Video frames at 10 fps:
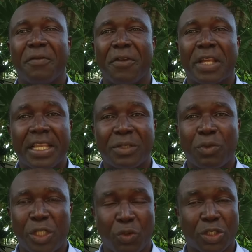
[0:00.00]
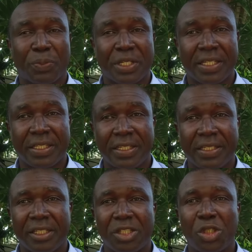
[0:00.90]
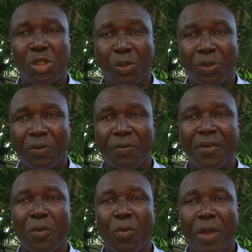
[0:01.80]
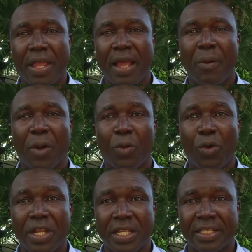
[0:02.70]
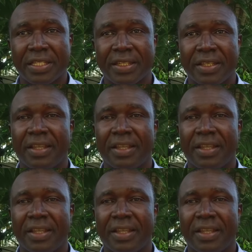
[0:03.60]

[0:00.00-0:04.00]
The case which was presented showed the way our colleagues